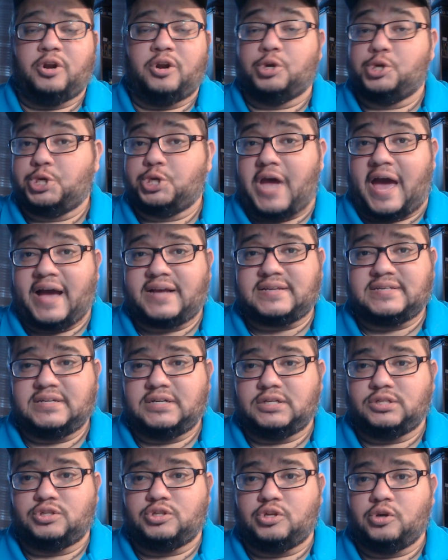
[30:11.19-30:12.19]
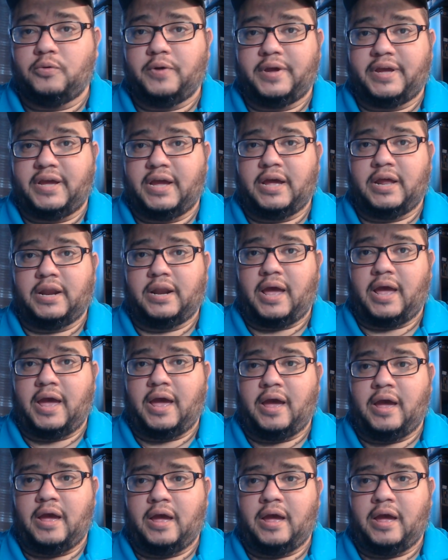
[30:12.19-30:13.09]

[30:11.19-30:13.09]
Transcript: Peter Jackson is doing it.